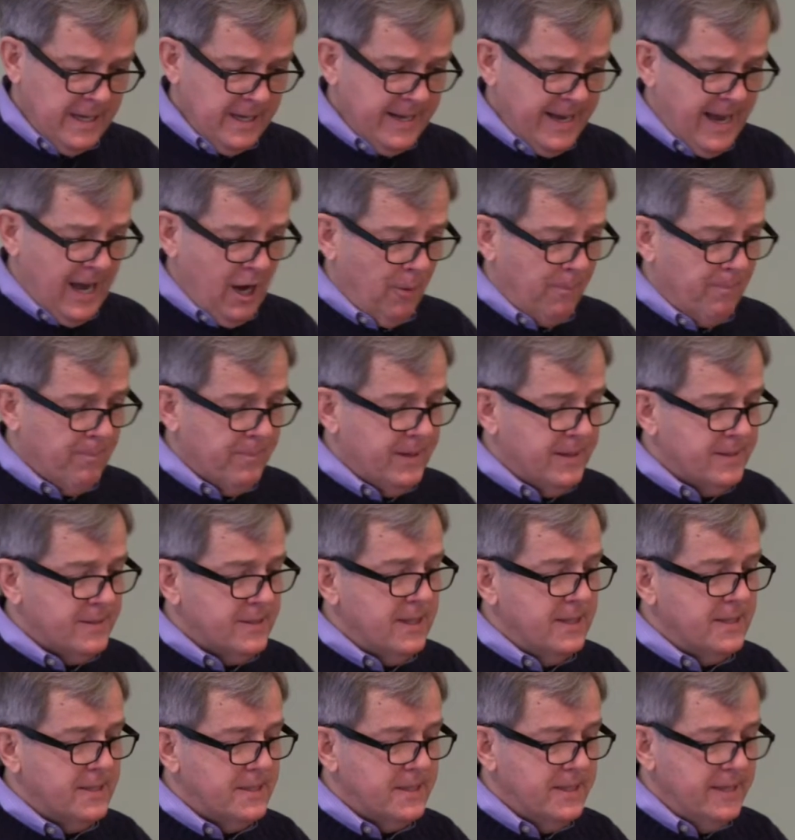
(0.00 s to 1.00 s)
Now,
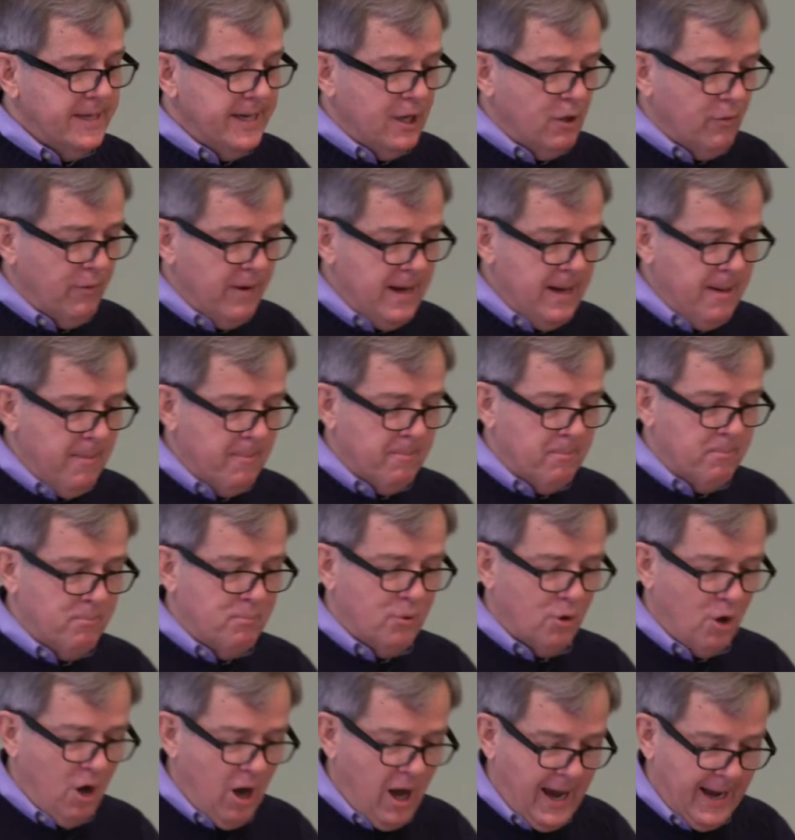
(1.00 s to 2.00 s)
since Diggory
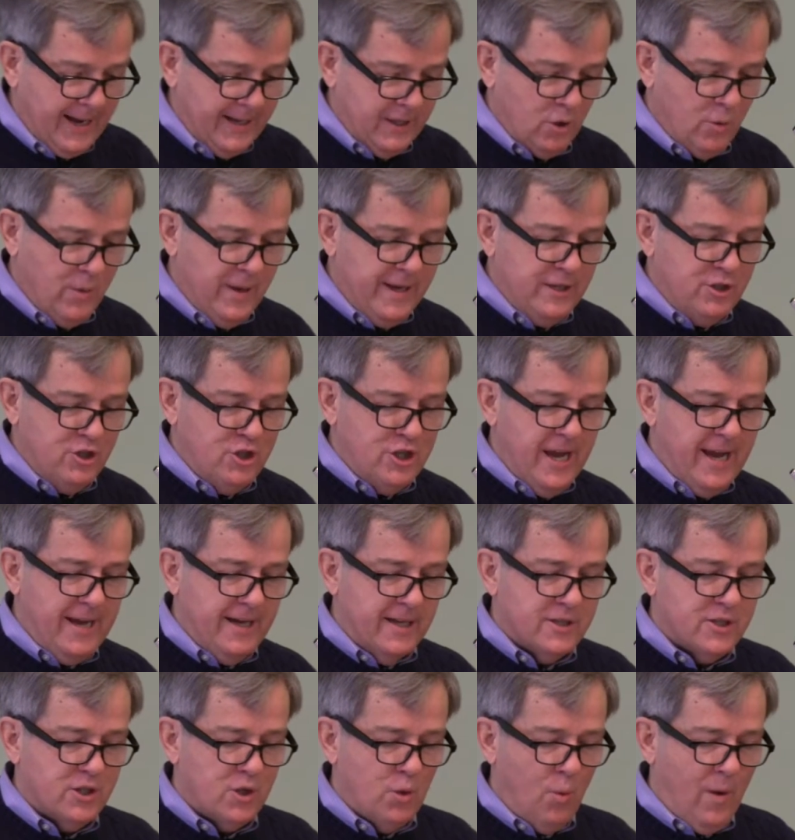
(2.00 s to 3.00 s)
brought Queen
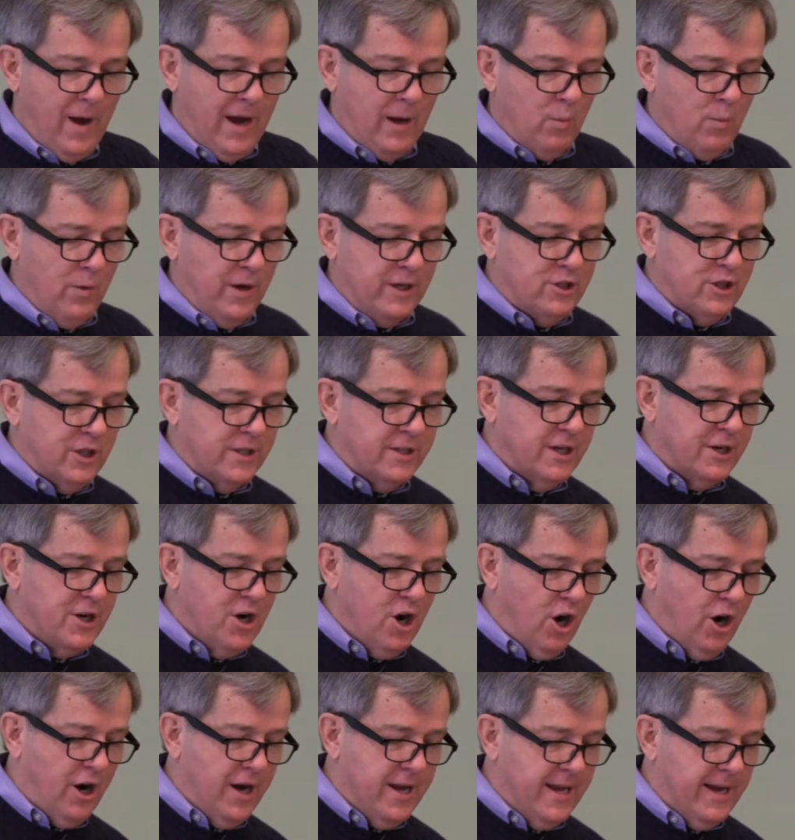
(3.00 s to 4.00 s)
Jadis, the White Witch, into
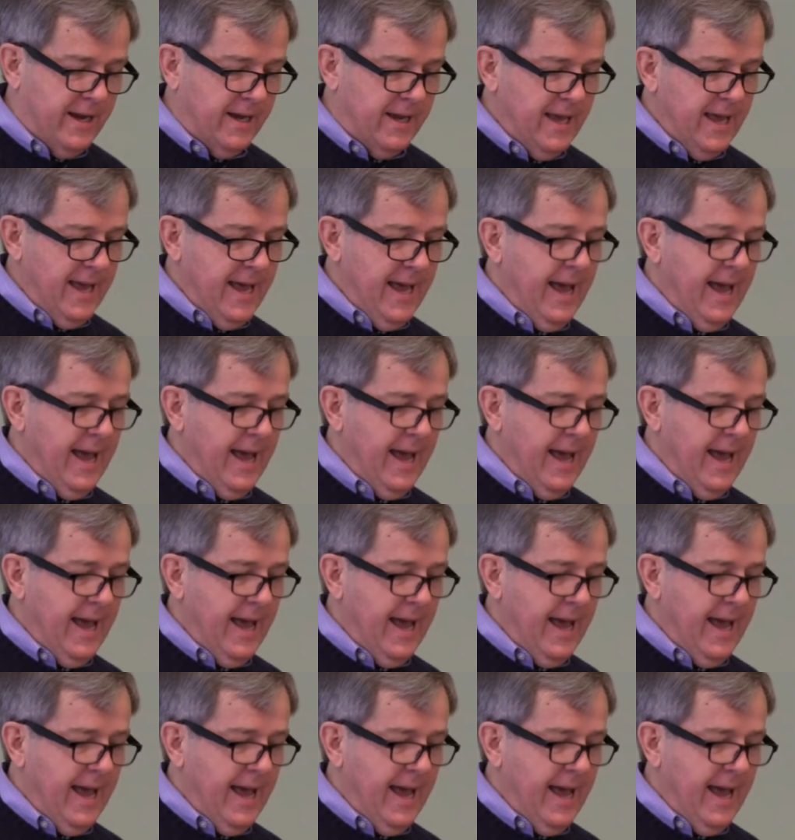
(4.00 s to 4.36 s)
Narnia,